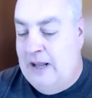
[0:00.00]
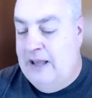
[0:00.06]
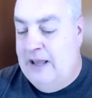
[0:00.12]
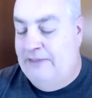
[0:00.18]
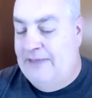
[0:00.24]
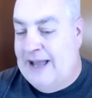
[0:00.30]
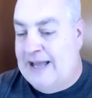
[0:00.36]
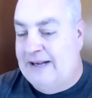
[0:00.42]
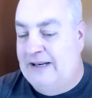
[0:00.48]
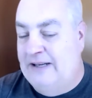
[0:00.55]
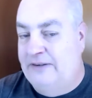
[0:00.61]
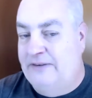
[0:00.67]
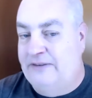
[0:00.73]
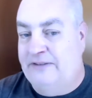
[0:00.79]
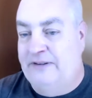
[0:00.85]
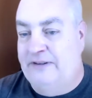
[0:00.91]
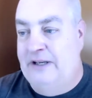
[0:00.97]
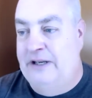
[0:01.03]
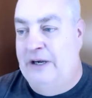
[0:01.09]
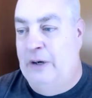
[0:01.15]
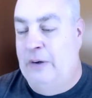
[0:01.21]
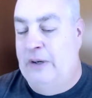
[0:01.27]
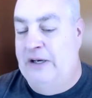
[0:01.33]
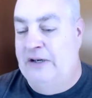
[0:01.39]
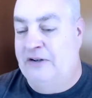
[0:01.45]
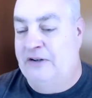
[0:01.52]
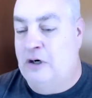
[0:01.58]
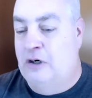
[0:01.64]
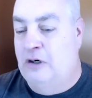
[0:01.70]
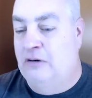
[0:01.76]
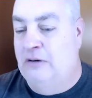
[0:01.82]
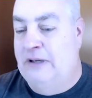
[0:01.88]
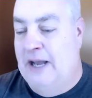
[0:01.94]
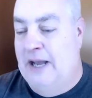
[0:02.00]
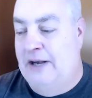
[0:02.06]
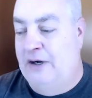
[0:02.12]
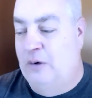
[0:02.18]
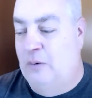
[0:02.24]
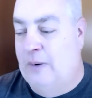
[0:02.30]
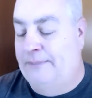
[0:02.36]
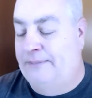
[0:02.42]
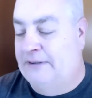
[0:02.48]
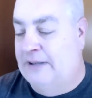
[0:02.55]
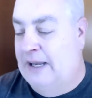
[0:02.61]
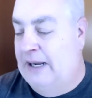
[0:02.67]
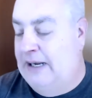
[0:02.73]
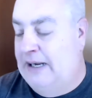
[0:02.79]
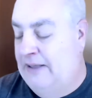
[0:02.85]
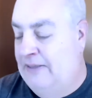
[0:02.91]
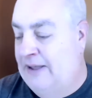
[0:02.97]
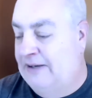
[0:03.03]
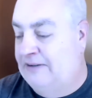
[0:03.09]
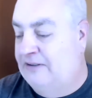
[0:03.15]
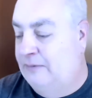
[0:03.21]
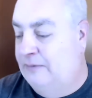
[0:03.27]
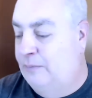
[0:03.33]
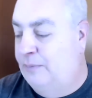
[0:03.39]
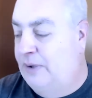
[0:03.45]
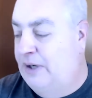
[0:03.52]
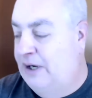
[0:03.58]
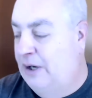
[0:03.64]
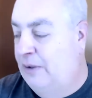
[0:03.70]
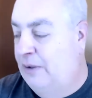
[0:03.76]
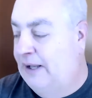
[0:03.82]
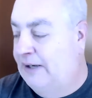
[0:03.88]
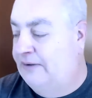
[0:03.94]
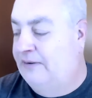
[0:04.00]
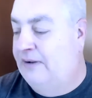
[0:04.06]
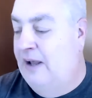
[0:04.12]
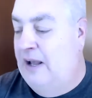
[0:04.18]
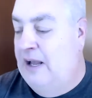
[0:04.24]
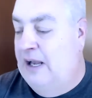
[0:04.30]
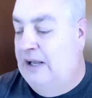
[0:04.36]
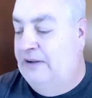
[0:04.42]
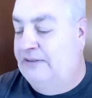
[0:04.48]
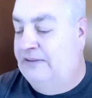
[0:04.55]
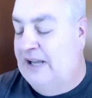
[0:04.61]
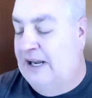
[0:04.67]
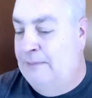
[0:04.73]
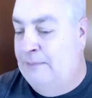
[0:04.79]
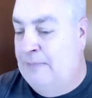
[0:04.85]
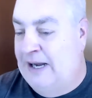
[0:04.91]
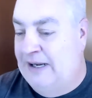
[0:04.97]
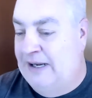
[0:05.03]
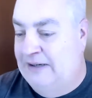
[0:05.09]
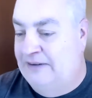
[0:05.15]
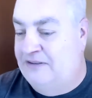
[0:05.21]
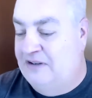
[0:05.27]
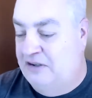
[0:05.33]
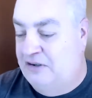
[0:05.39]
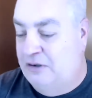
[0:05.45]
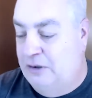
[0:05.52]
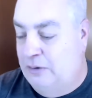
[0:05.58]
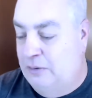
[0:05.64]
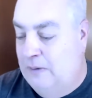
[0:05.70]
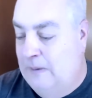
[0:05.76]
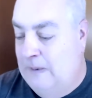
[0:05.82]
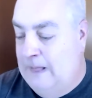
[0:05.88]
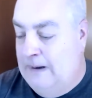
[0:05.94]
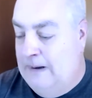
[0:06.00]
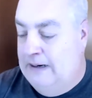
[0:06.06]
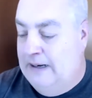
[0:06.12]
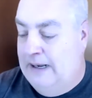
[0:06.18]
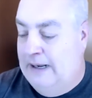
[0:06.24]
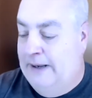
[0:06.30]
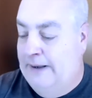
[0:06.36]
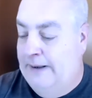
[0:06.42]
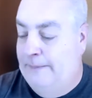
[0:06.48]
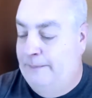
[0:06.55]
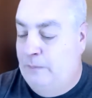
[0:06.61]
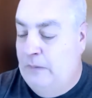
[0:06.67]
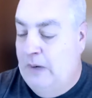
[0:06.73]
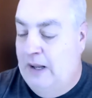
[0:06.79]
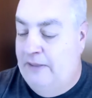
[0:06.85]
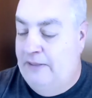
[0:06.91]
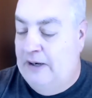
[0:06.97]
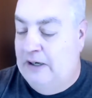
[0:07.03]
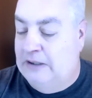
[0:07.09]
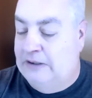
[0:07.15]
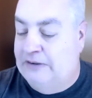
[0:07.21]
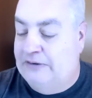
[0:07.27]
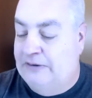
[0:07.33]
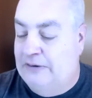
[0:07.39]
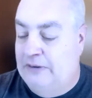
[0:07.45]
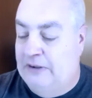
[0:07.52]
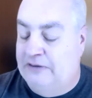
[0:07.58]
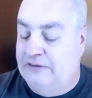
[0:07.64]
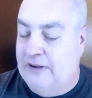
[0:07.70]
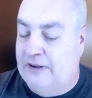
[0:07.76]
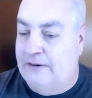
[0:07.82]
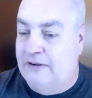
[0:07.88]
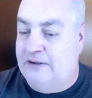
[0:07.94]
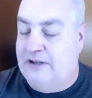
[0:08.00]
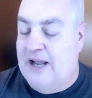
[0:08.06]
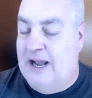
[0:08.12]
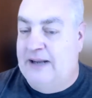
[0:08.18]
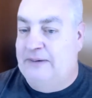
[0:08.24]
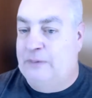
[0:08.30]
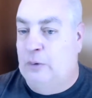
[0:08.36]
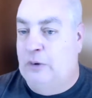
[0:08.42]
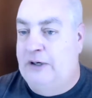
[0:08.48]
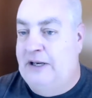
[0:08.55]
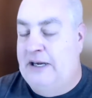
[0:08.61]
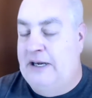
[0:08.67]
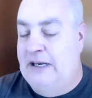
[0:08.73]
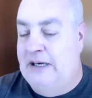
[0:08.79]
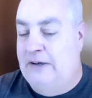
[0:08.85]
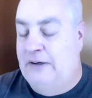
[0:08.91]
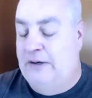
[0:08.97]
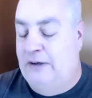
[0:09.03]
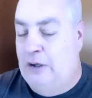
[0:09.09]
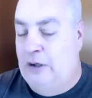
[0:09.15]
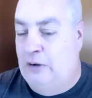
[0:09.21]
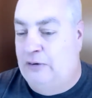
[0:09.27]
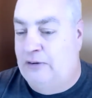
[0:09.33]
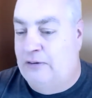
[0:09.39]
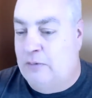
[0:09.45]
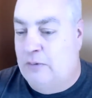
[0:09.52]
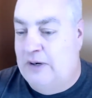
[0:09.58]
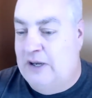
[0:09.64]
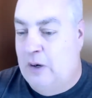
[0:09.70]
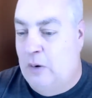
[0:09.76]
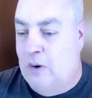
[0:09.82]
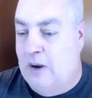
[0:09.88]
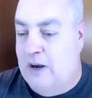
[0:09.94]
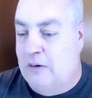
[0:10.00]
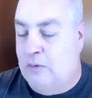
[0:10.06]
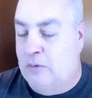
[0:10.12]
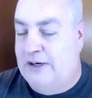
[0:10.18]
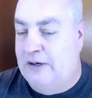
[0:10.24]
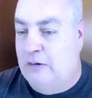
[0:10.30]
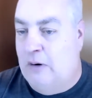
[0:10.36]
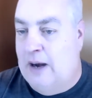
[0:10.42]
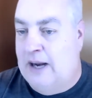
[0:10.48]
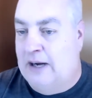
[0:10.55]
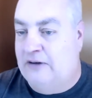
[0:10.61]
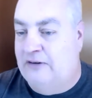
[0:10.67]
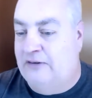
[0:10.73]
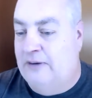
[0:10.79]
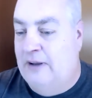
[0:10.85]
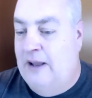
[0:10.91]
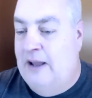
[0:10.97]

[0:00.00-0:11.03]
That is, internally on your website, and that's a site maintenance issue. There's other times where you need to use 301 redirects